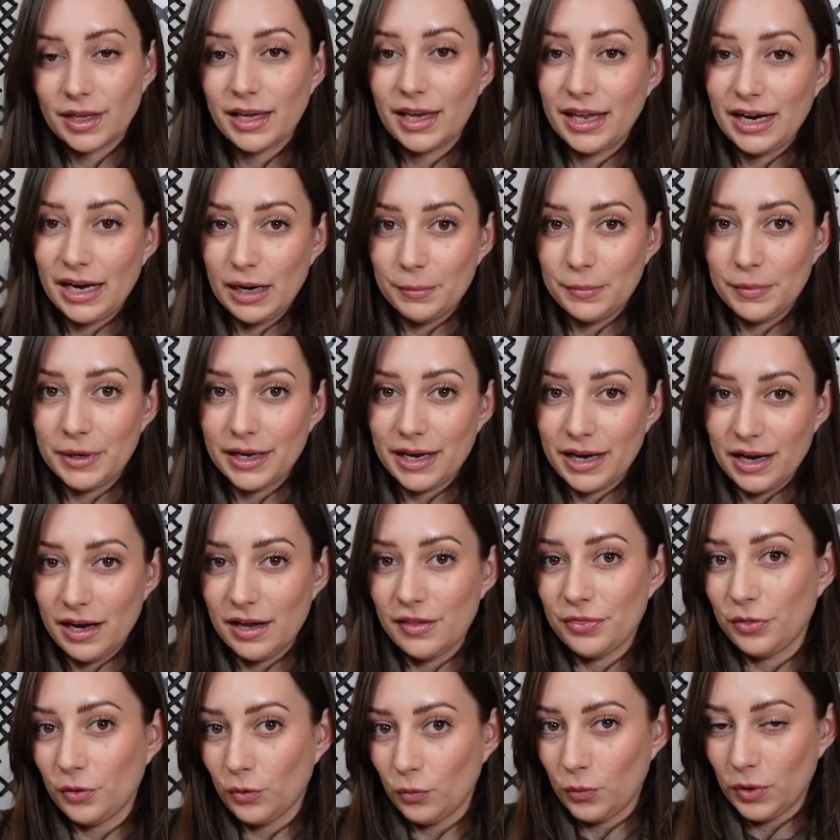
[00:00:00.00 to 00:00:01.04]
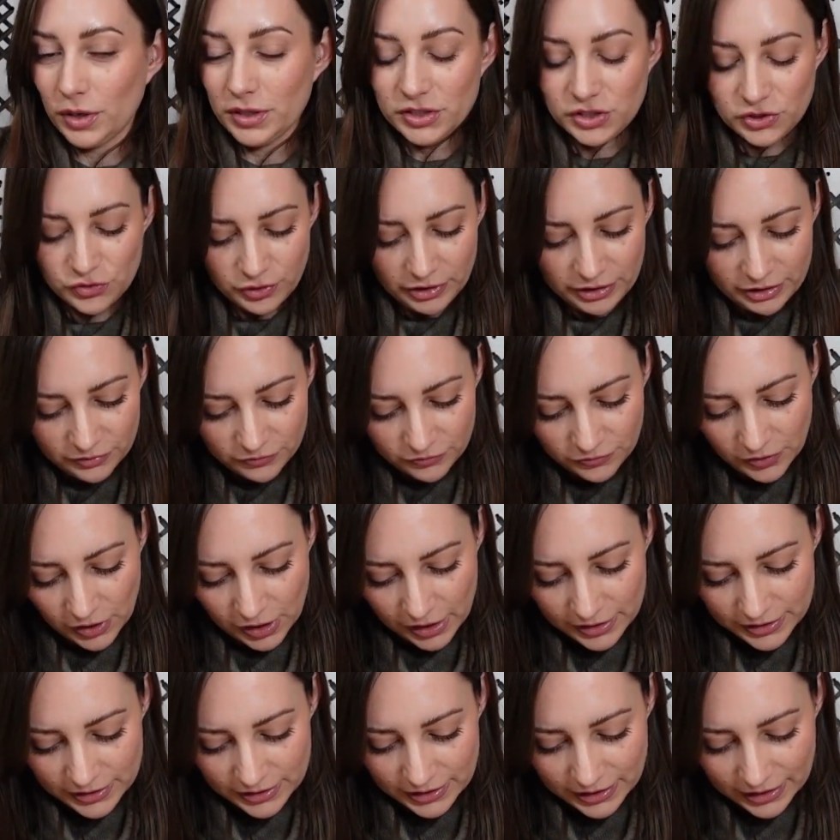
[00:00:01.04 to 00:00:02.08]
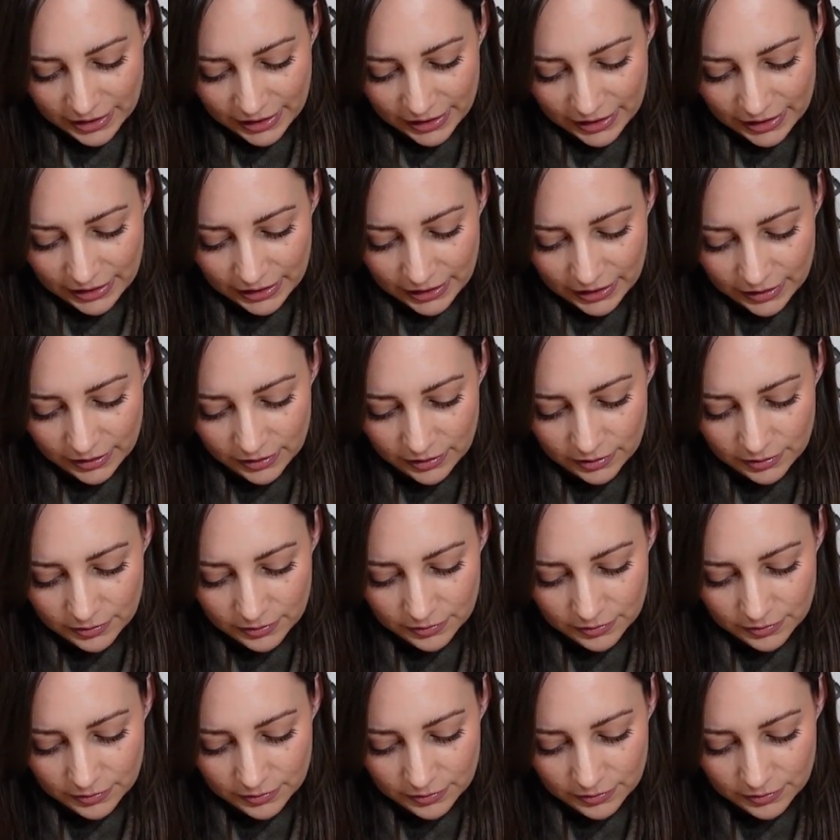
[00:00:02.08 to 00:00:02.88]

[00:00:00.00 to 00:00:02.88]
And I'm going to cut the 1 strand of floss that I need.